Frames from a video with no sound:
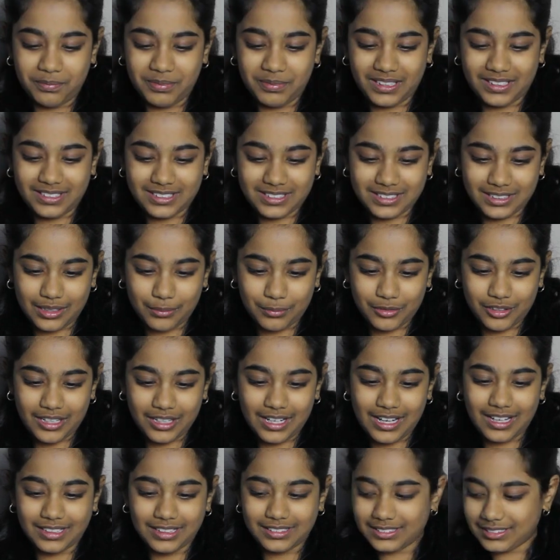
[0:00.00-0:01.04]
big summer
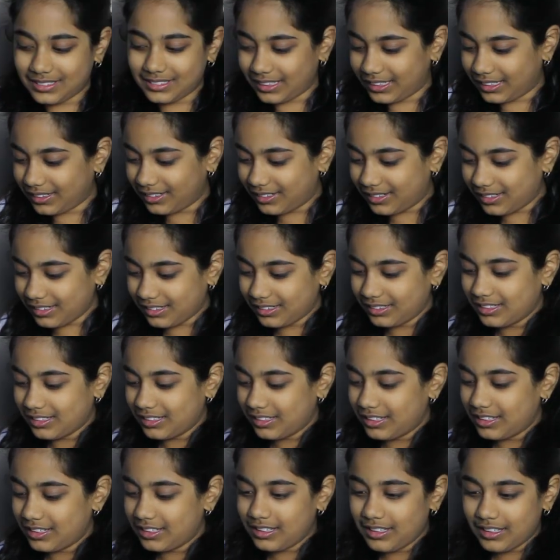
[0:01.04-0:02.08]
hats like
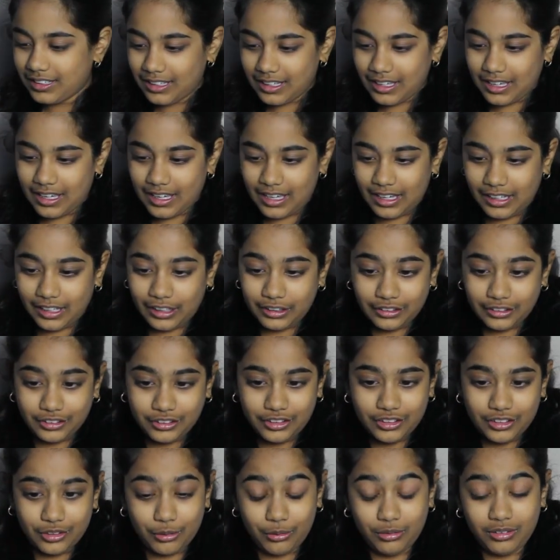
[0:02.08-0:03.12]
and you
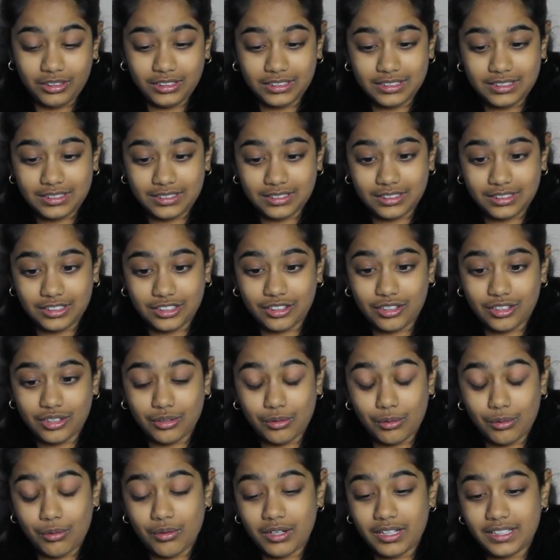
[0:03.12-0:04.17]
can only you could
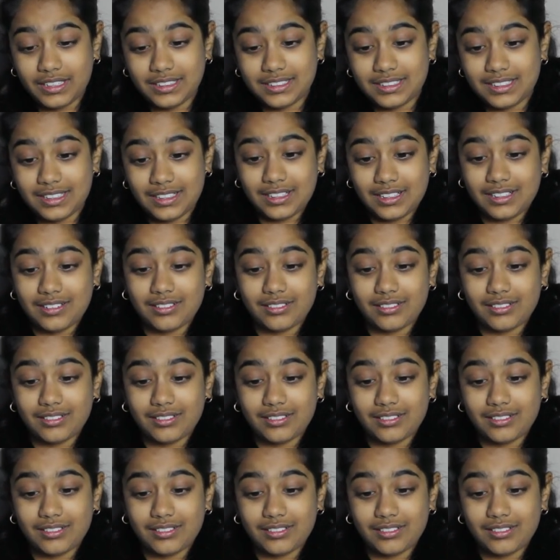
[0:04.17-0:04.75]
already see it